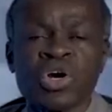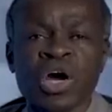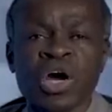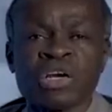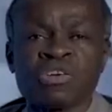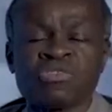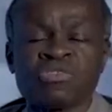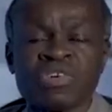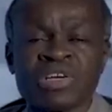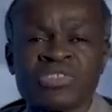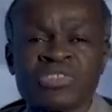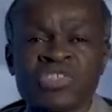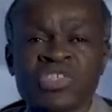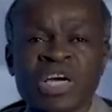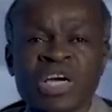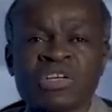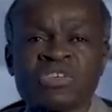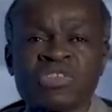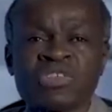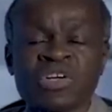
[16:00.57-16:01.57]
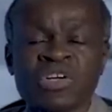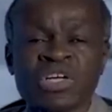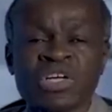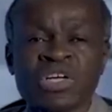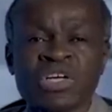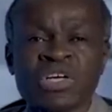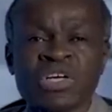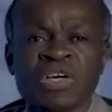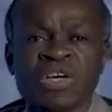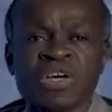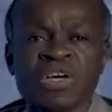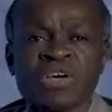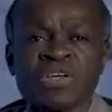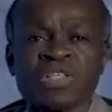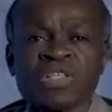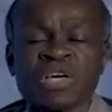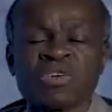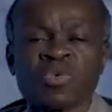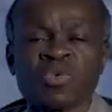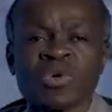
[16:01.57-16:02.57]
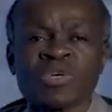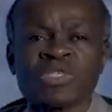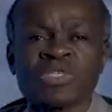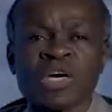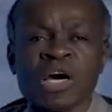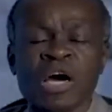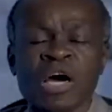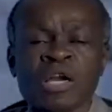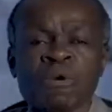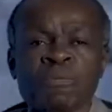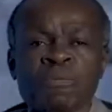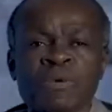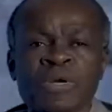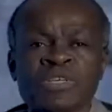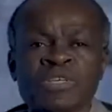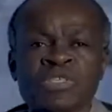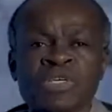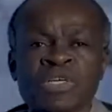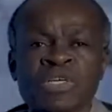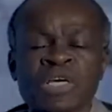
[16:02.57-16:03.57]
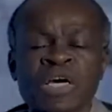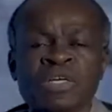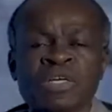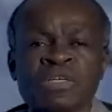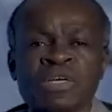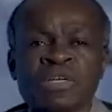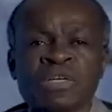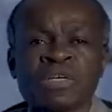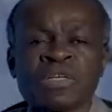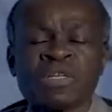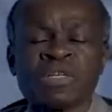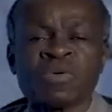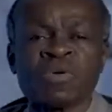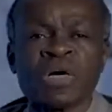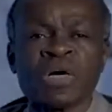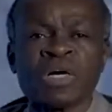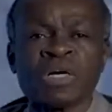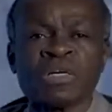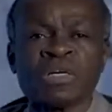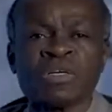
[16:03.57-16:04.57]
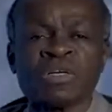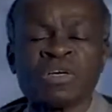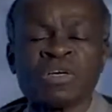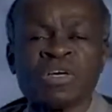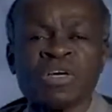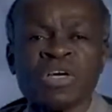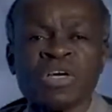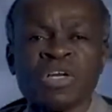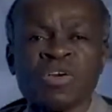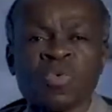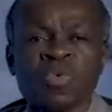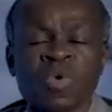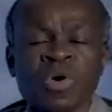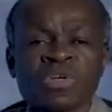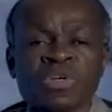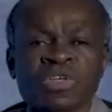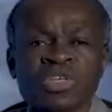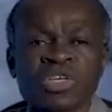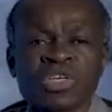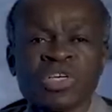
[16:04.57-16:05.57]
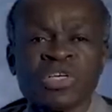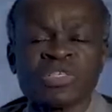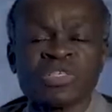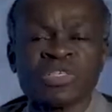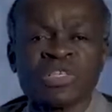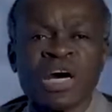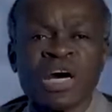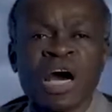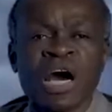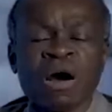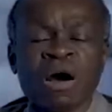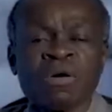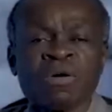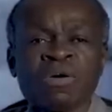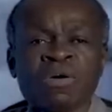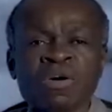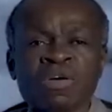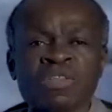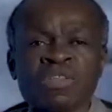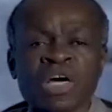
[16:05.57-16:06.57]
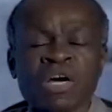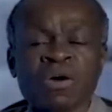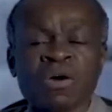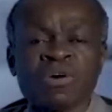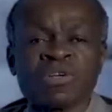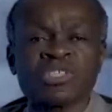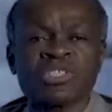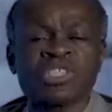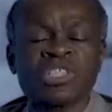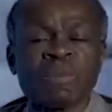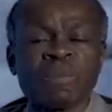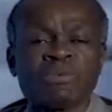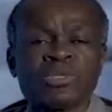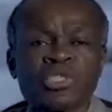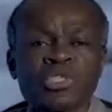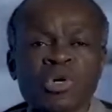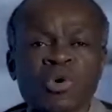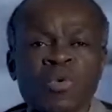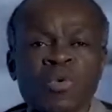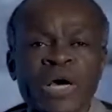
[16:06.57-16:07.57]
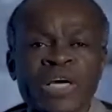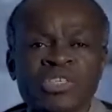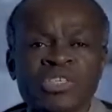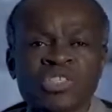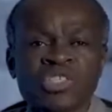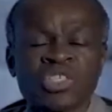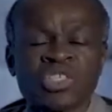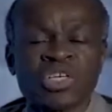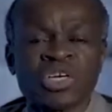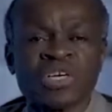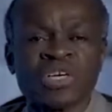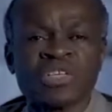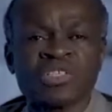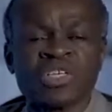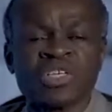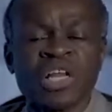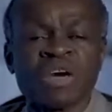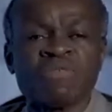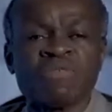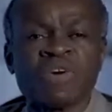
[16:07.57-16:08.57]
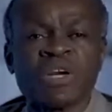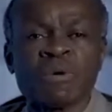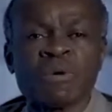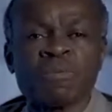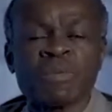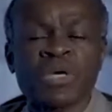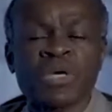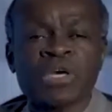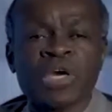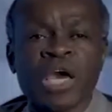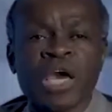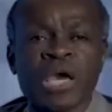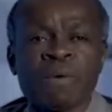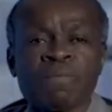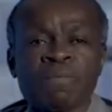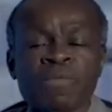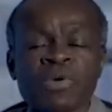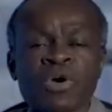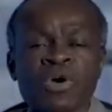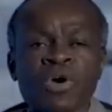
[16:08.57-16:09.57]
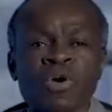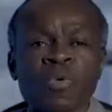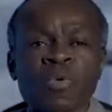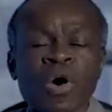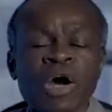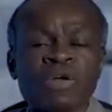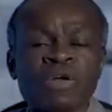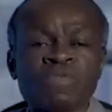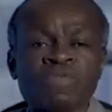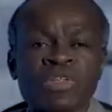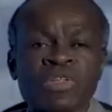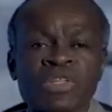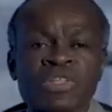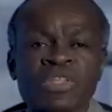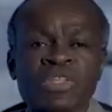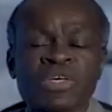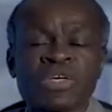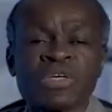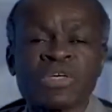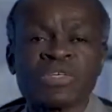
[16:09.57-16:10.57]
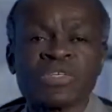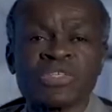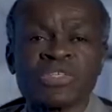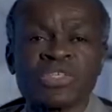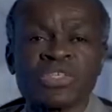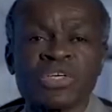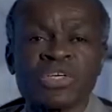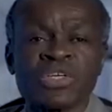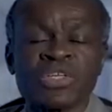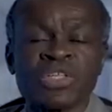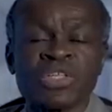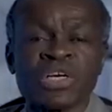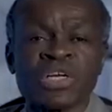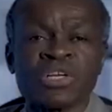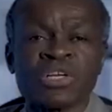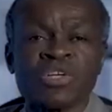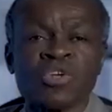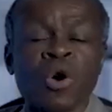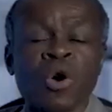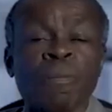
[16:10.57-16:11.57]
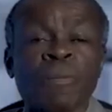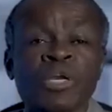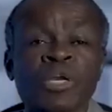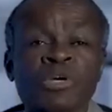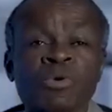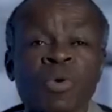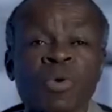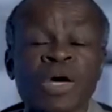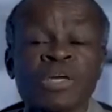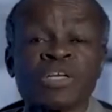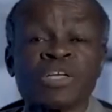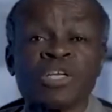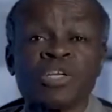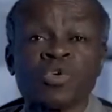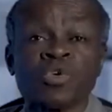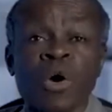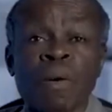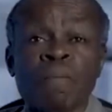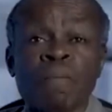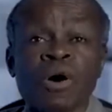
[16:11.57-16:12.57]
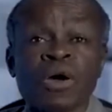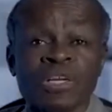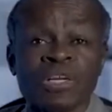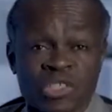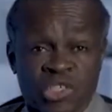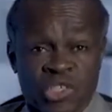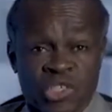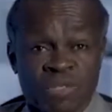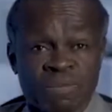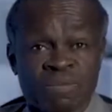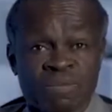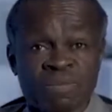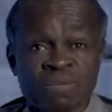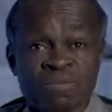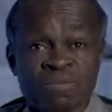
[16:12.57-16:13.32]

a trajectory that was unprecedented in the world. In what is now the conceptual West, slavery became one of the things that nobody wanted to abolish